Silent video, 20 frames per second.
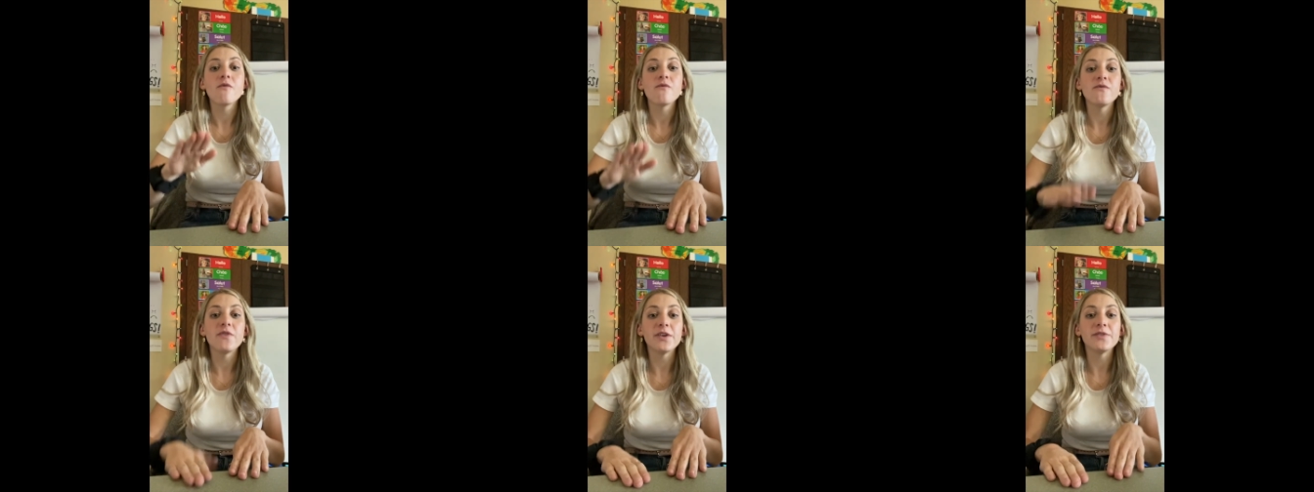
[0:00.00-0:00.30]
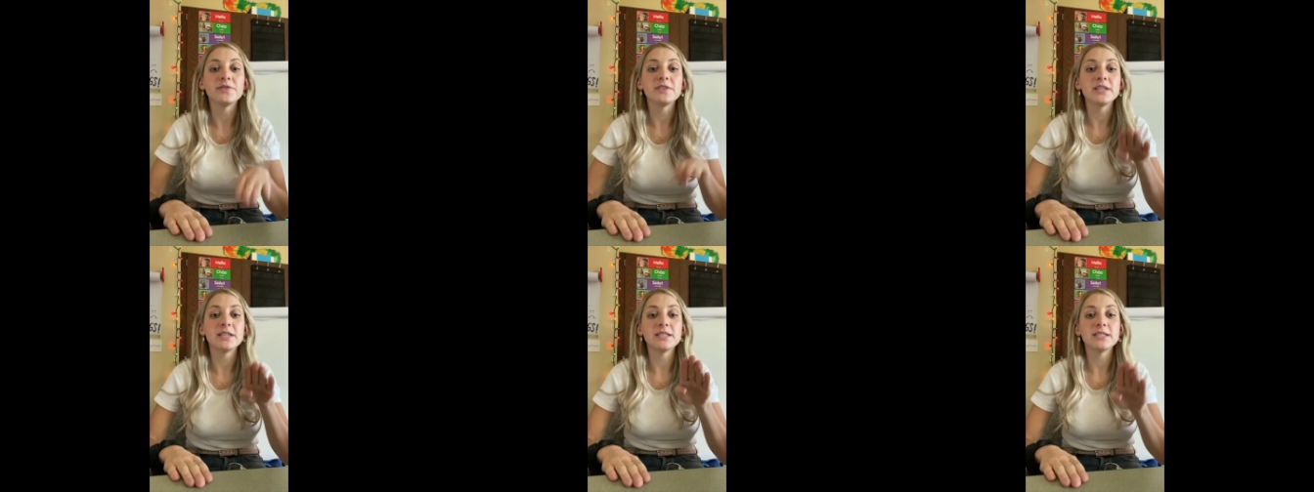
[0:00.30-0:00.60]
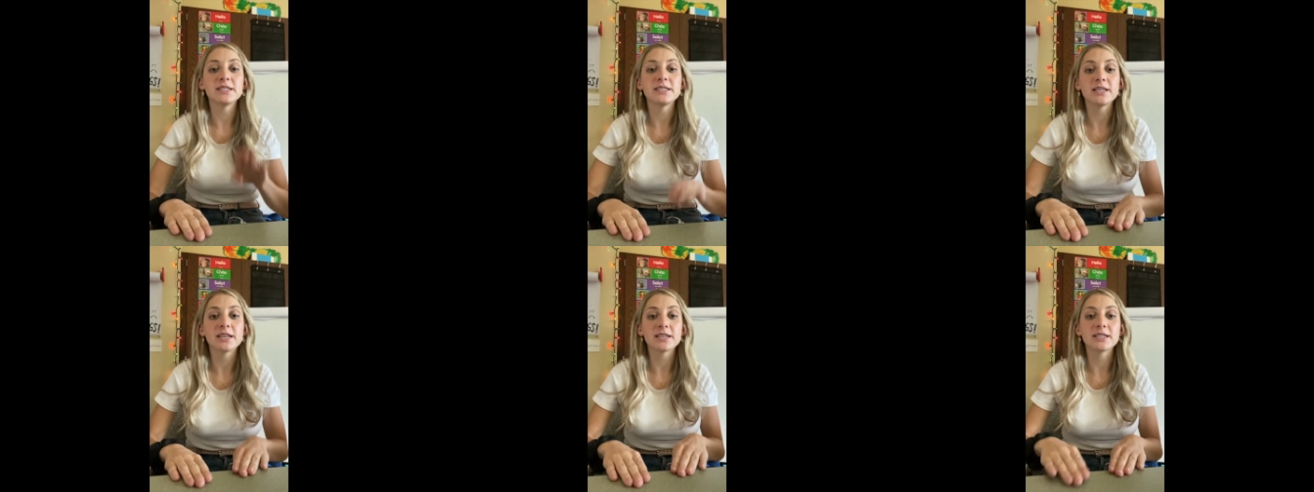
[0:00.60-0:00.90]
15,
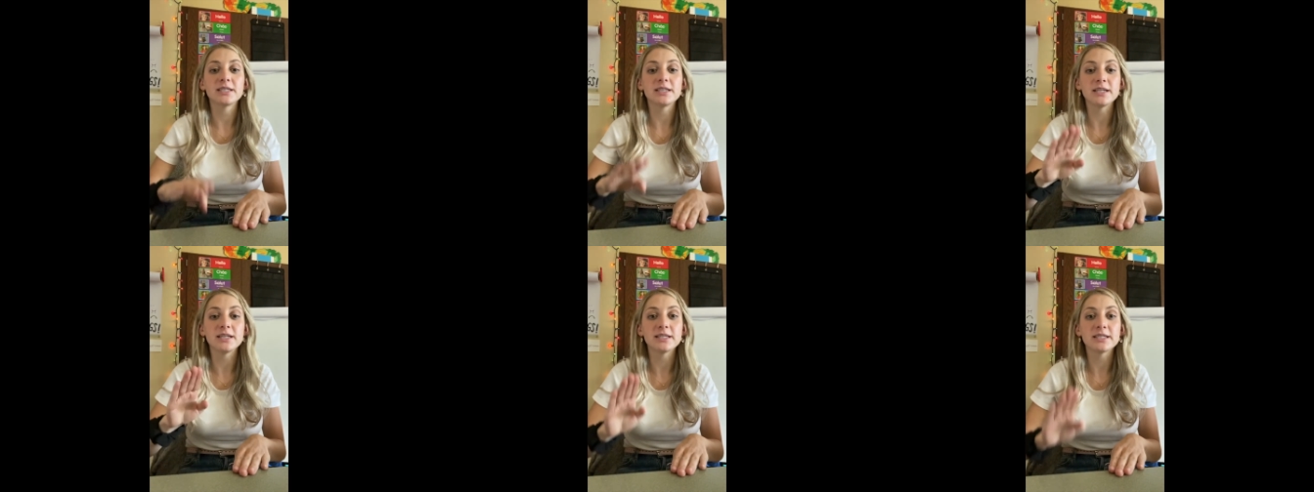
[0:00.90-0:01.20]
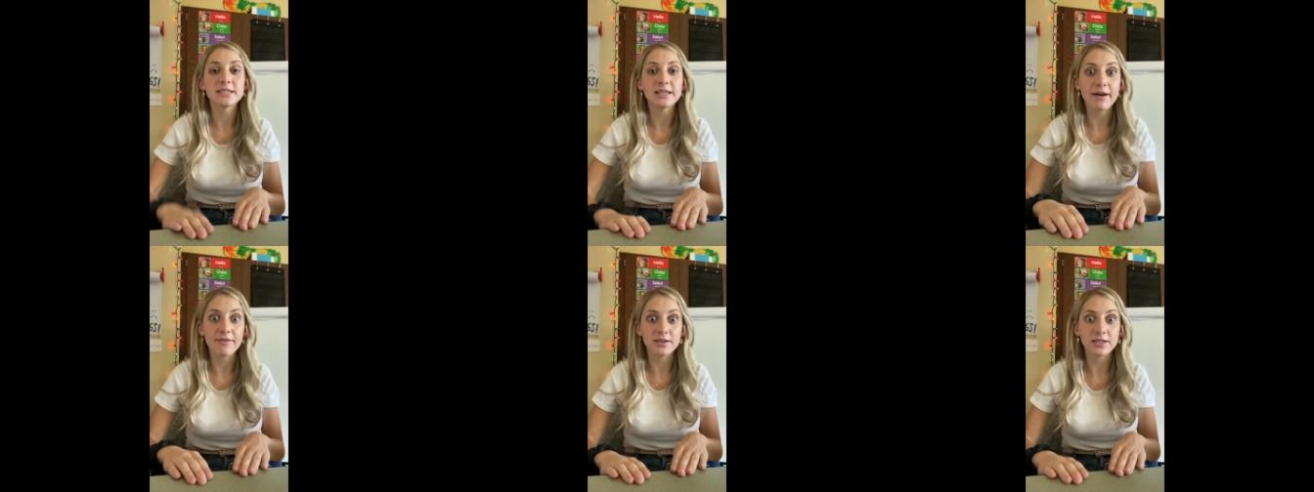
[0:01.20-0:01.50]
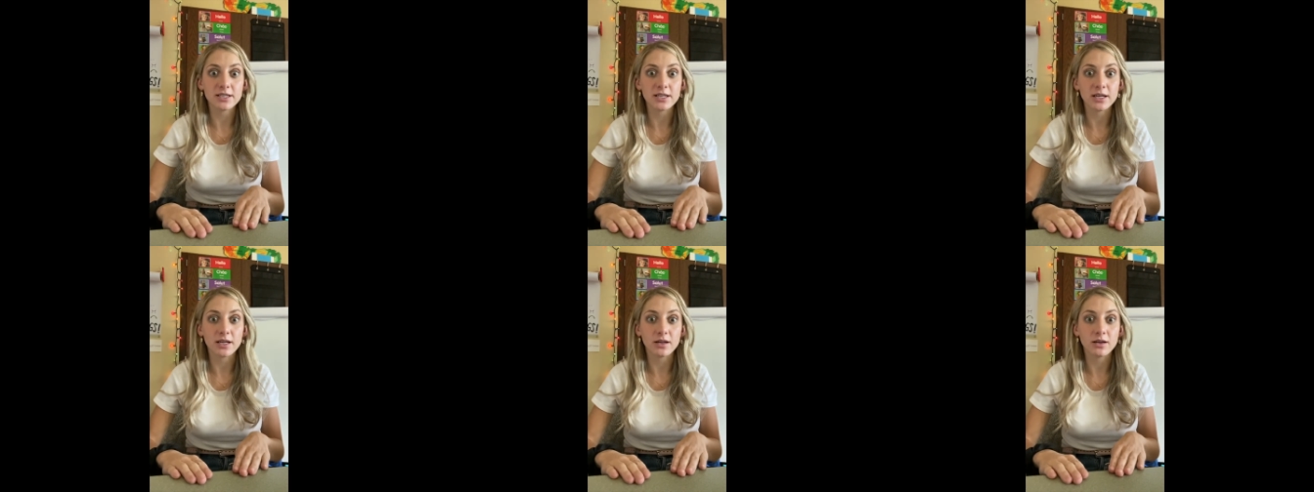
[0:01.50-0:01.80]
16,
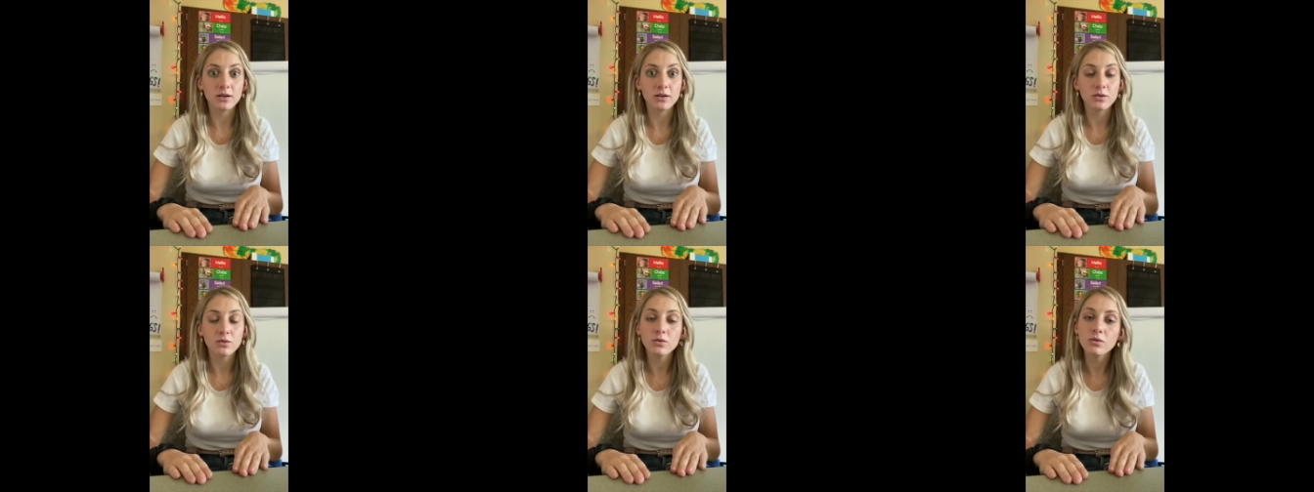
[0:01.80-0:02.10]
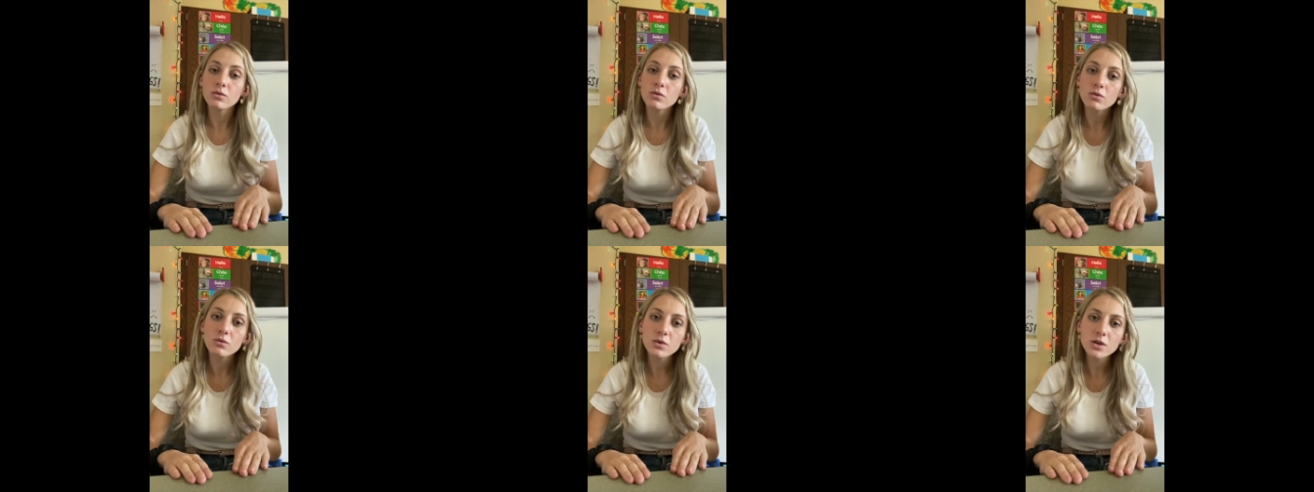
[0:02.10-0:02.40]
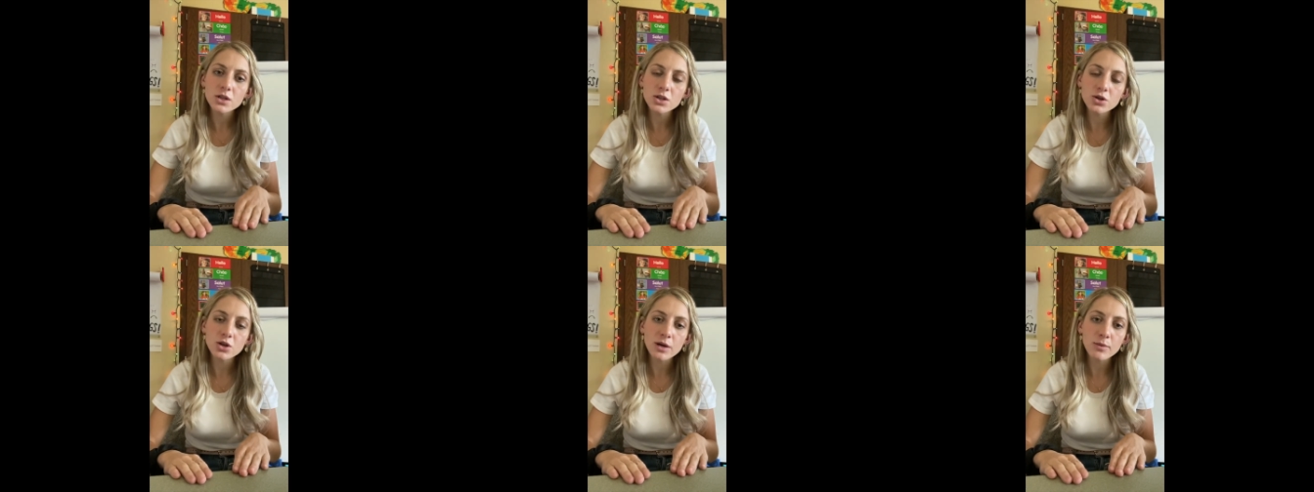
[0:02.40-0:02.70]
17.
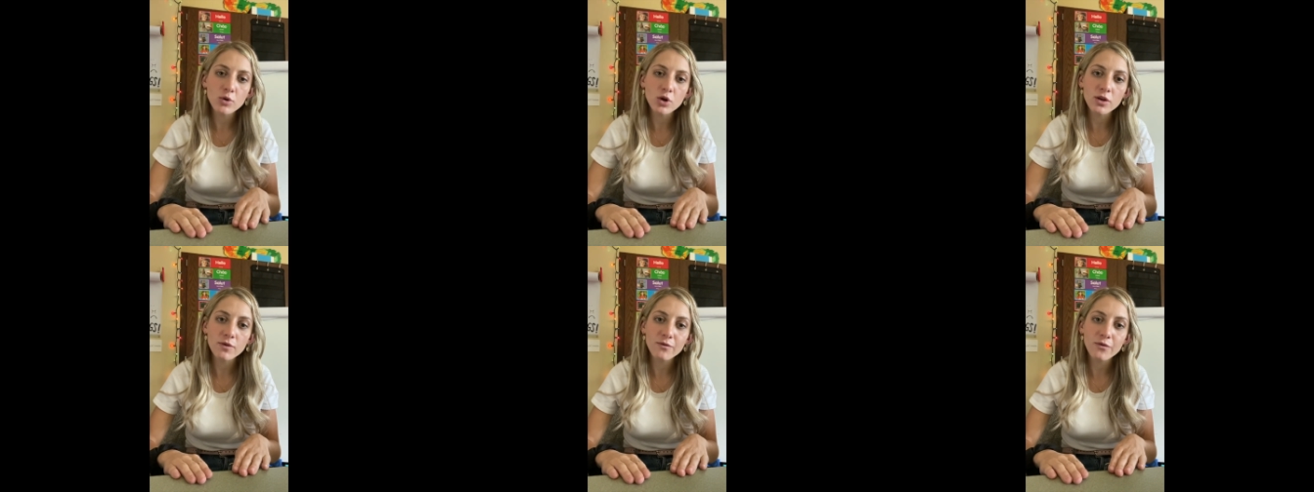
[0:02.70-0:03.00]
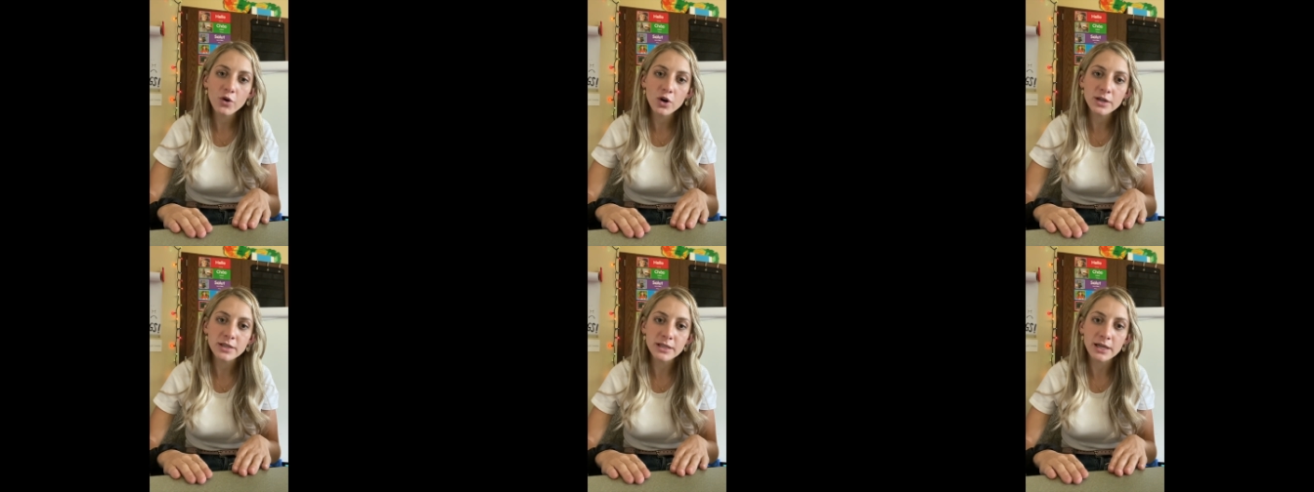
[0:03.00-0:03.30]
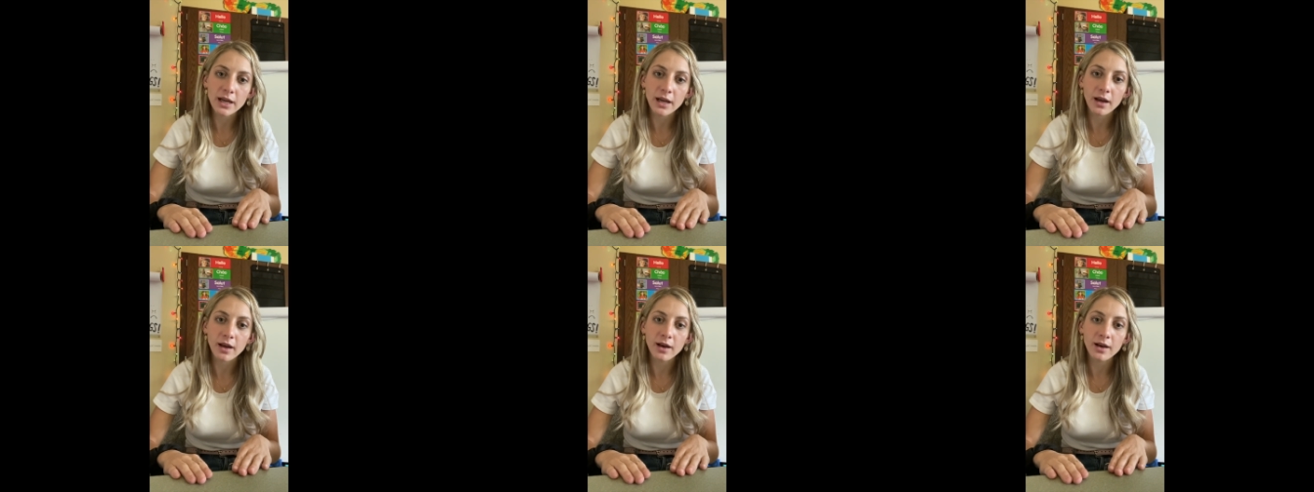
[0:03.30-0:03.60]
What's 3 more than
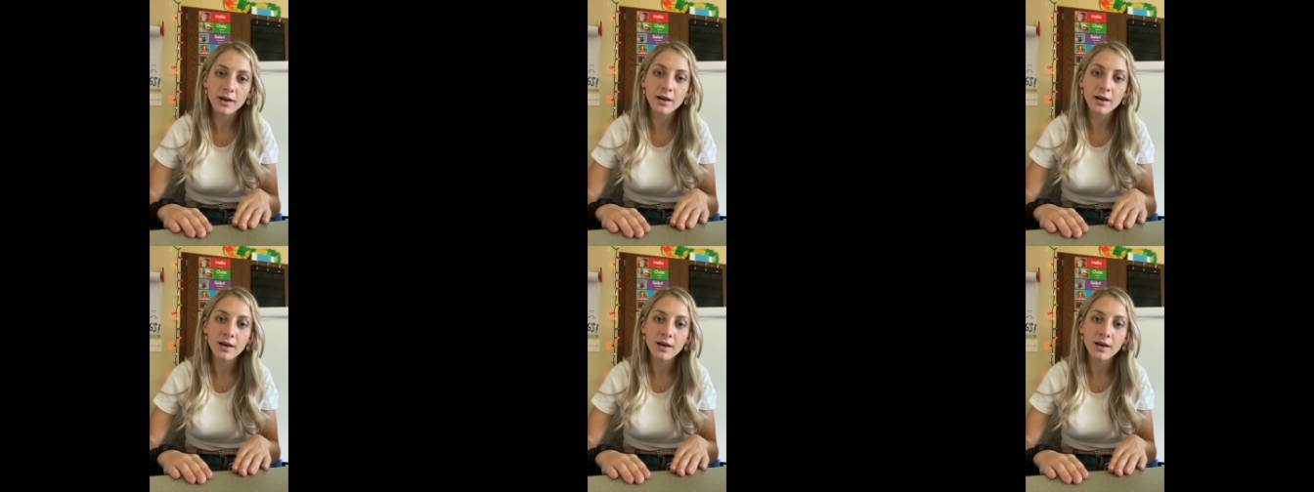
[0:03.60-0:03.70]
14?